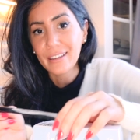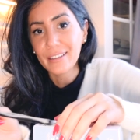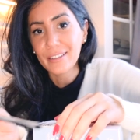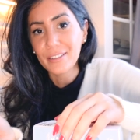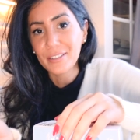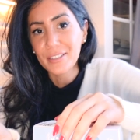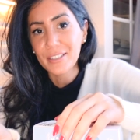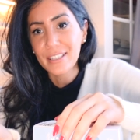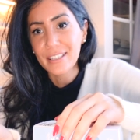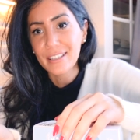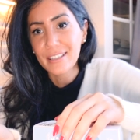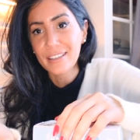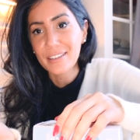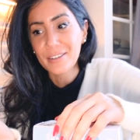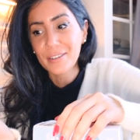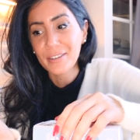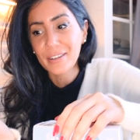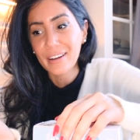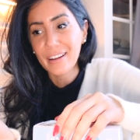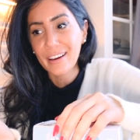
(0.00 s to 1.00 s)
a little
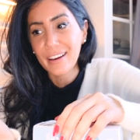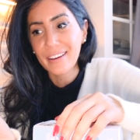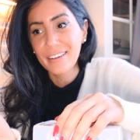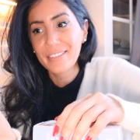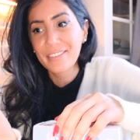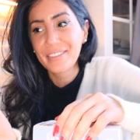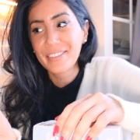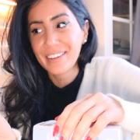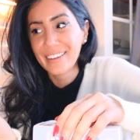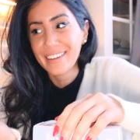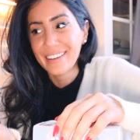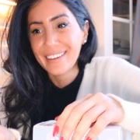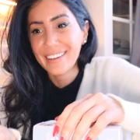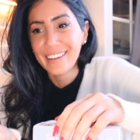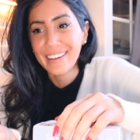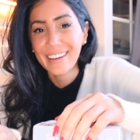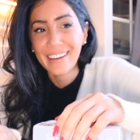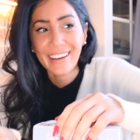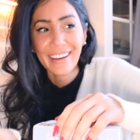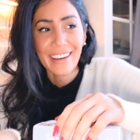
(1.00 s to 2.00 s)
scissor or knife?
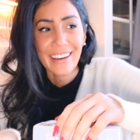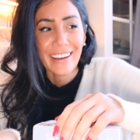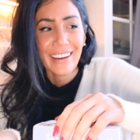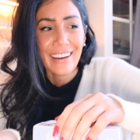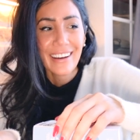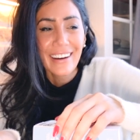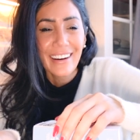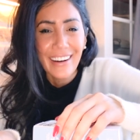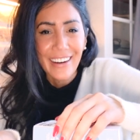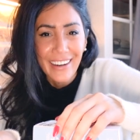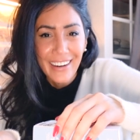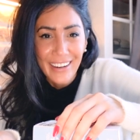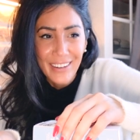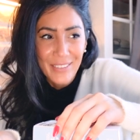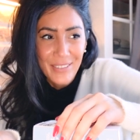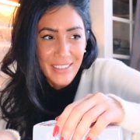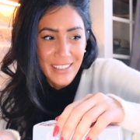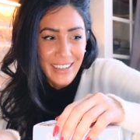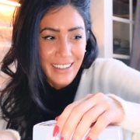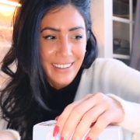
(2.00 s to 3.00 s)
Oh,
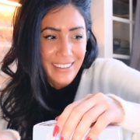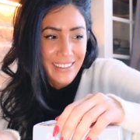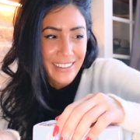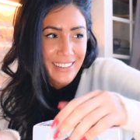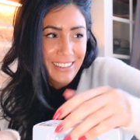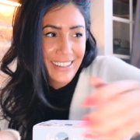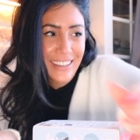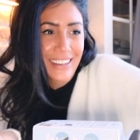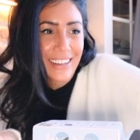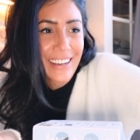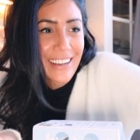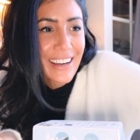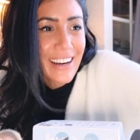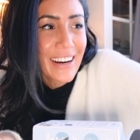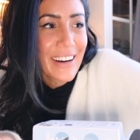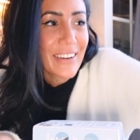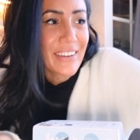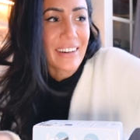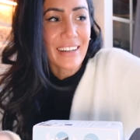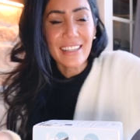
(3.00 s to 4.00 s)
I'm tired.
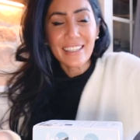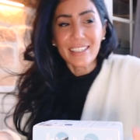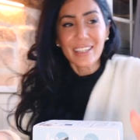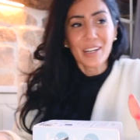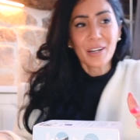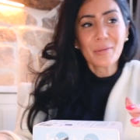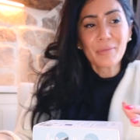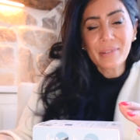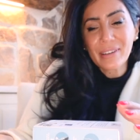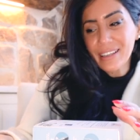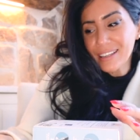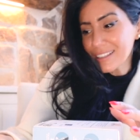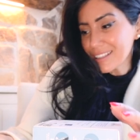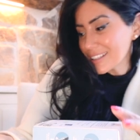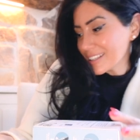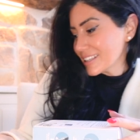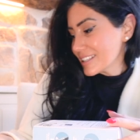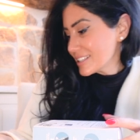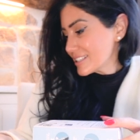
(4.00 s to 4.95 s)
All right, let's get up and get a